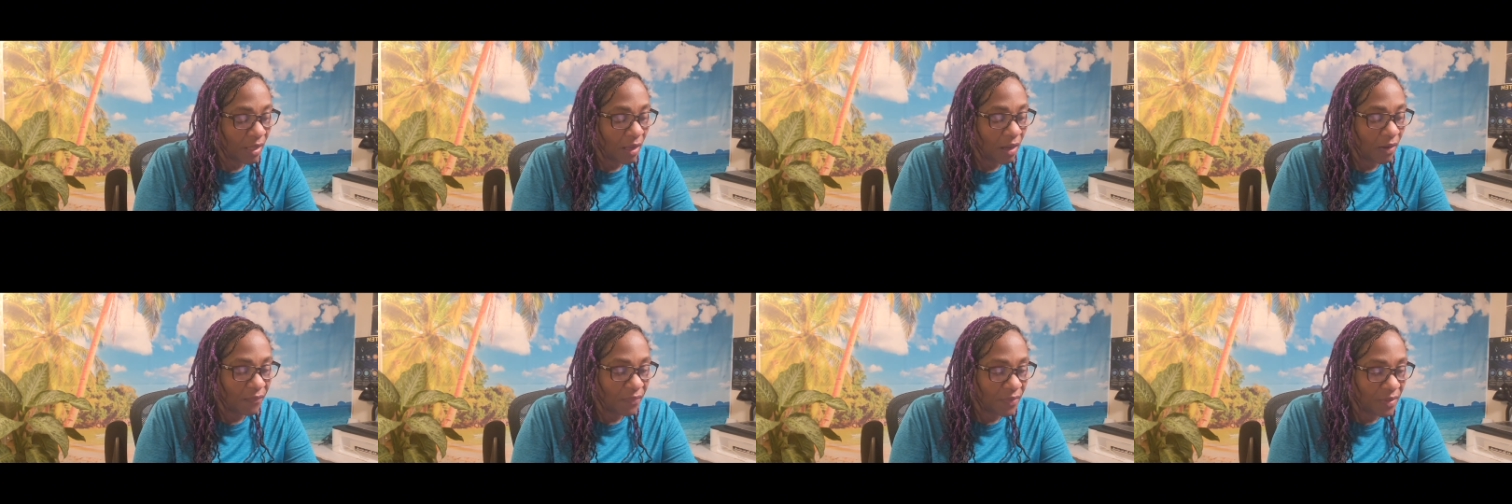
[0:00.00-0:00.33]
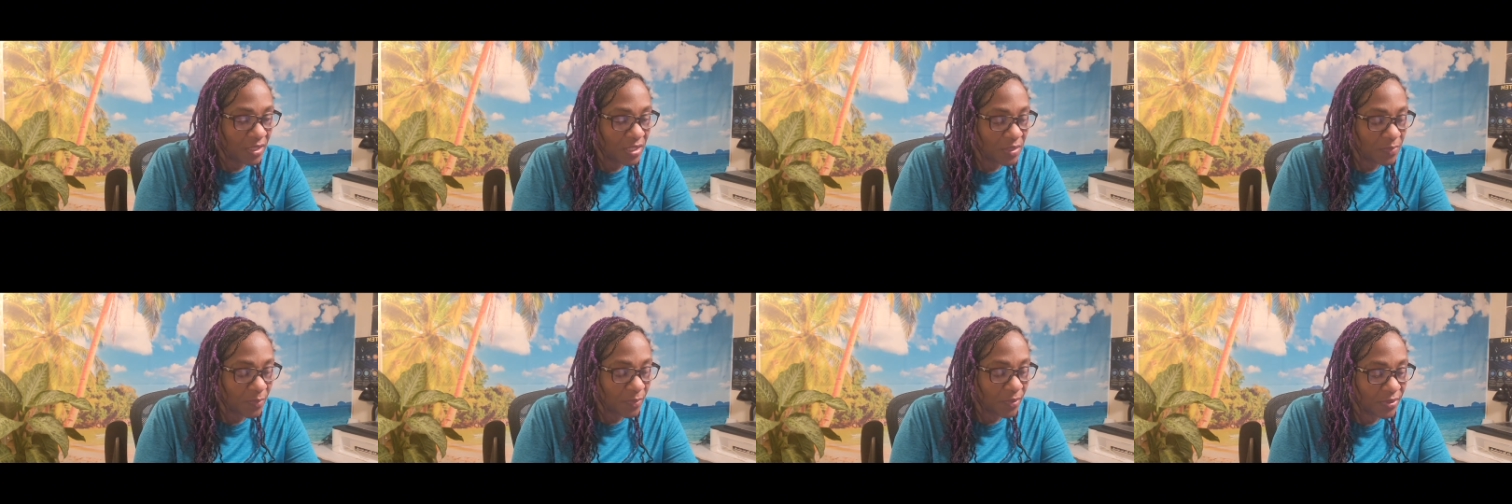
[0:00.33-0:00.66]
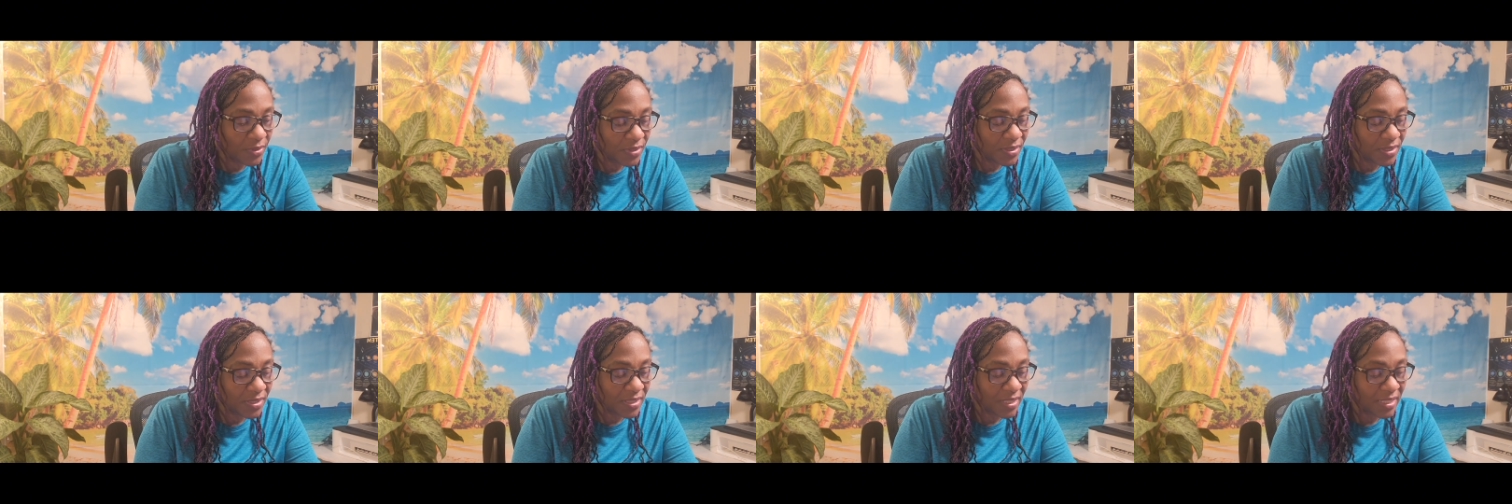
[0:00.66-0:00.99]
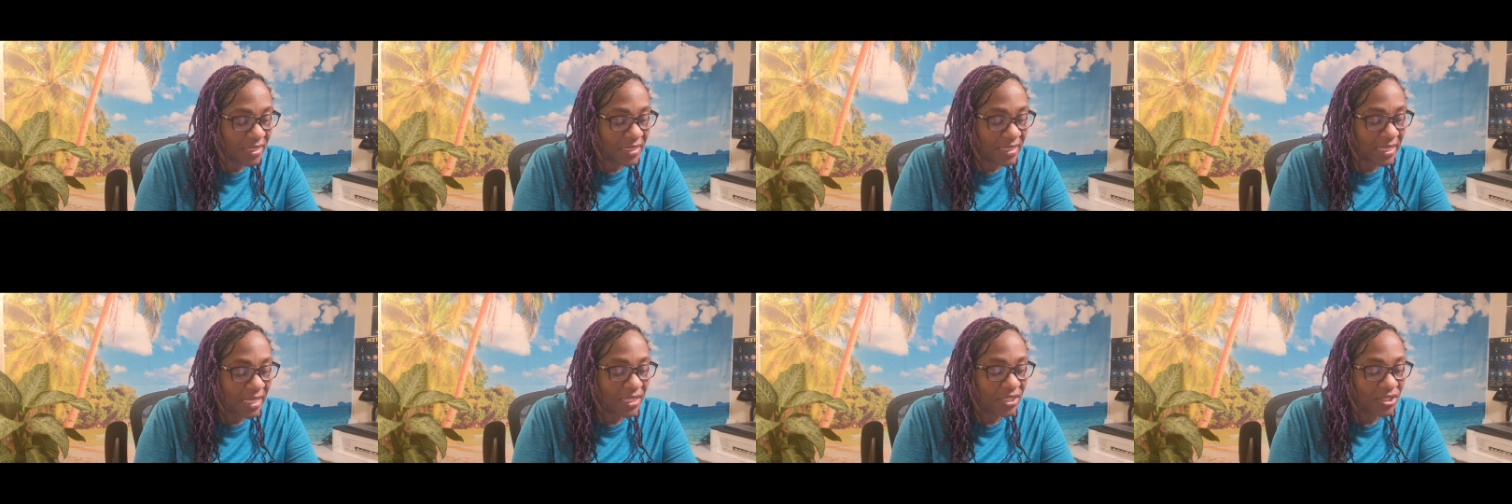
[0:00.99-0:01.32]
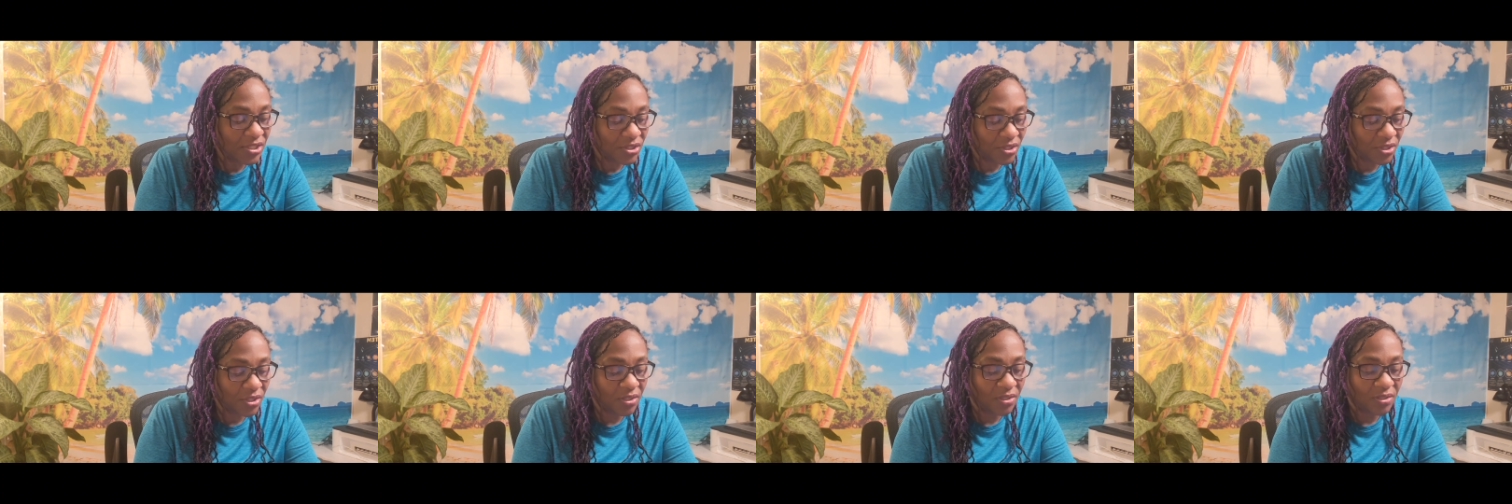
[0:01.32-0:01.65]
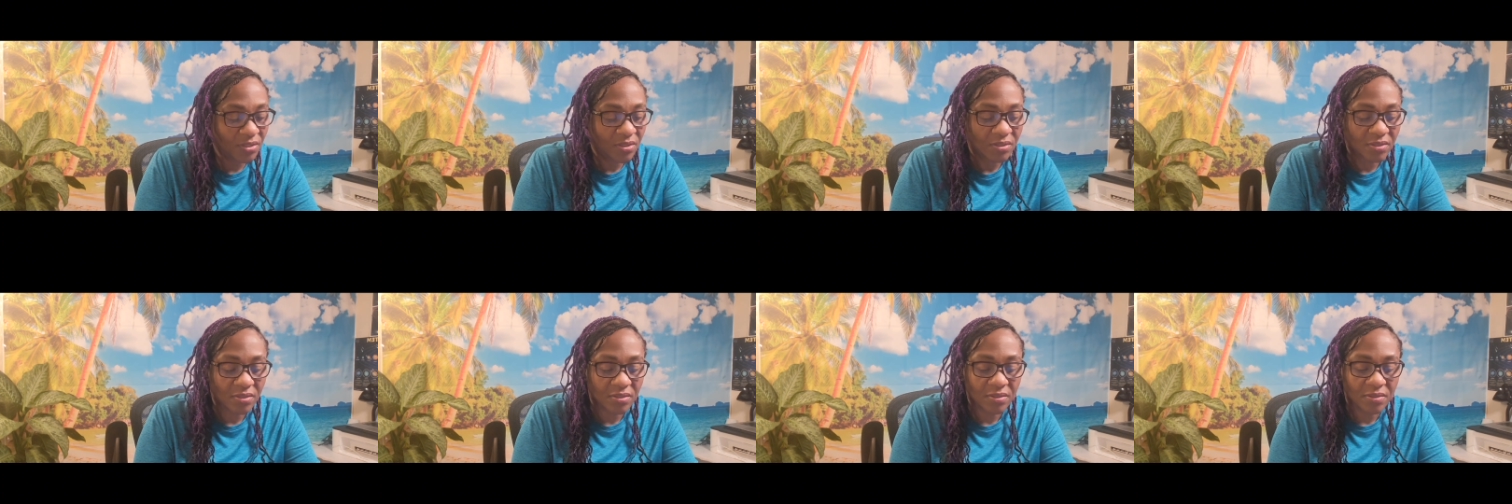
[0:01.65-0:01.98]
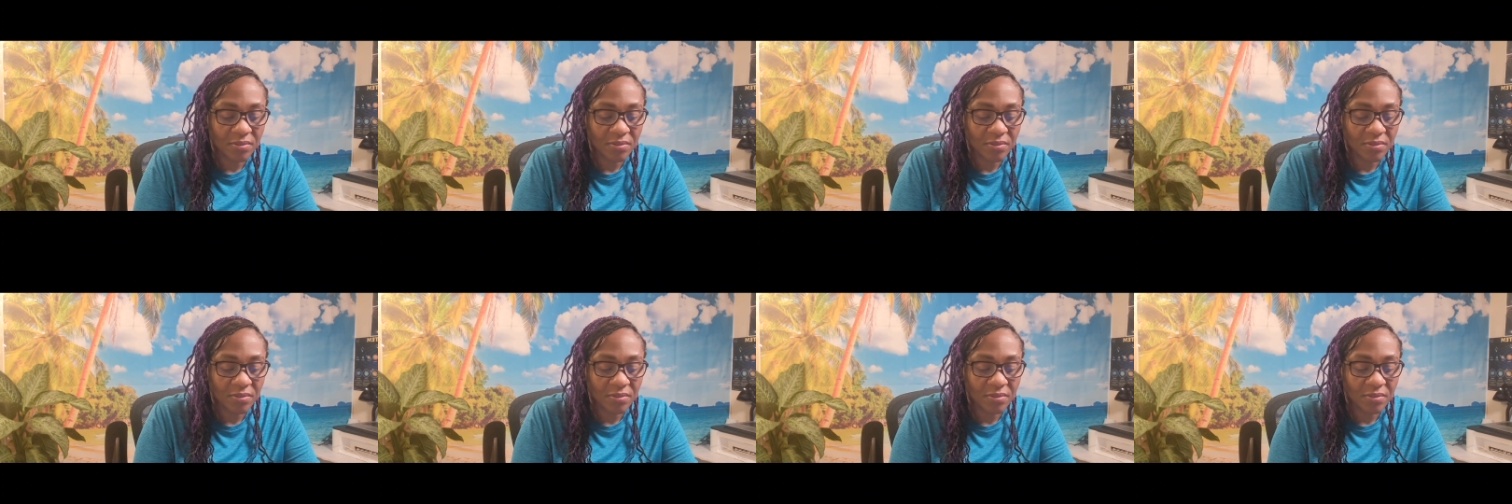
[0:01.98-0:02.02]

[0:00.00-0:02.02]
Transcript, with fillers: of this person's intention,